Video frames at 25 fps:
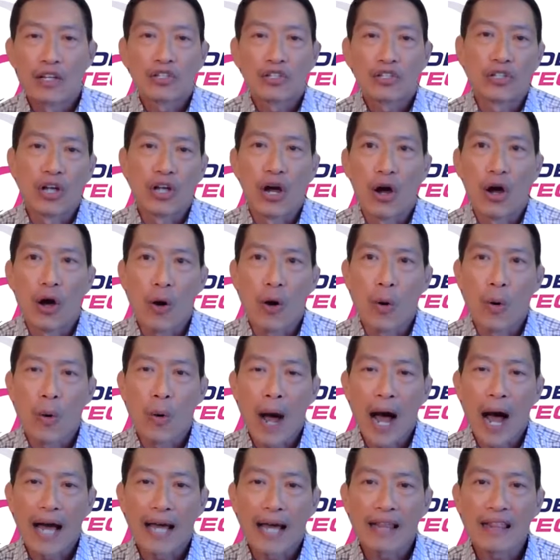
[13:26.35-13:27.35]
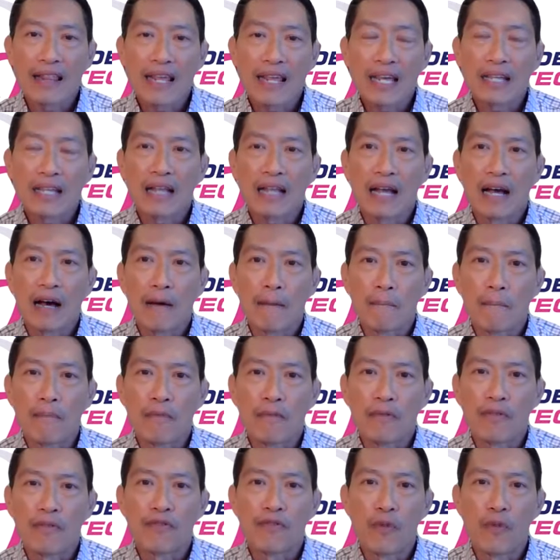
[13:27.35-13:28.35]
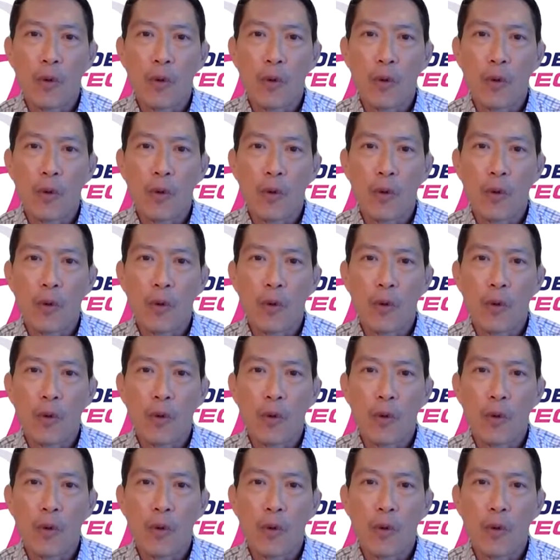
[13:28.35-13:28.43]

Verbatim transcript: So I think um,